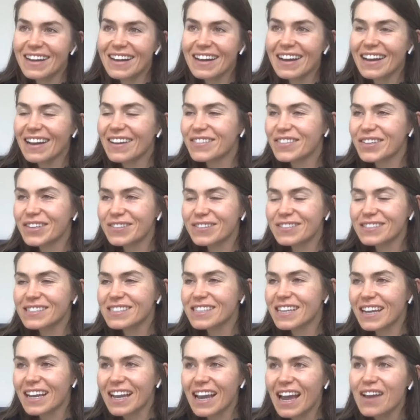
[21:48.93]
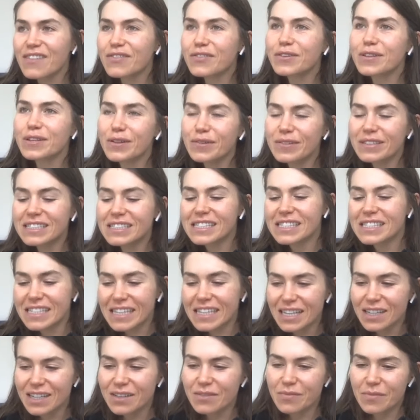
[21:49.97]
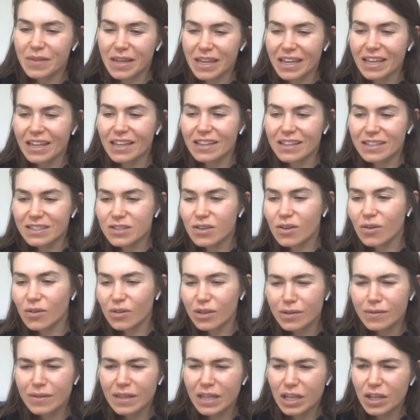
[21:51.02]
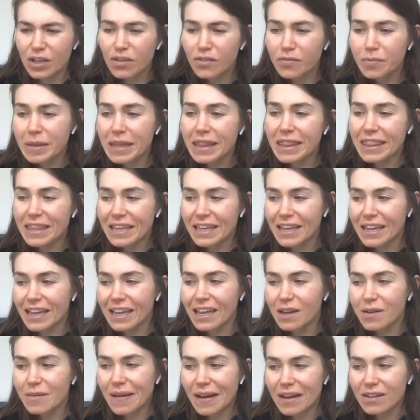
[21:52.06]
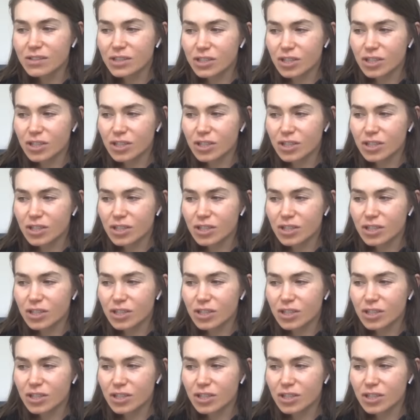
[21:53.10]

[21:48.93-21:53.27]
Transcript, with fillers: Everyone's like, everyone who had seen me this whole, they're like, you've been thinking about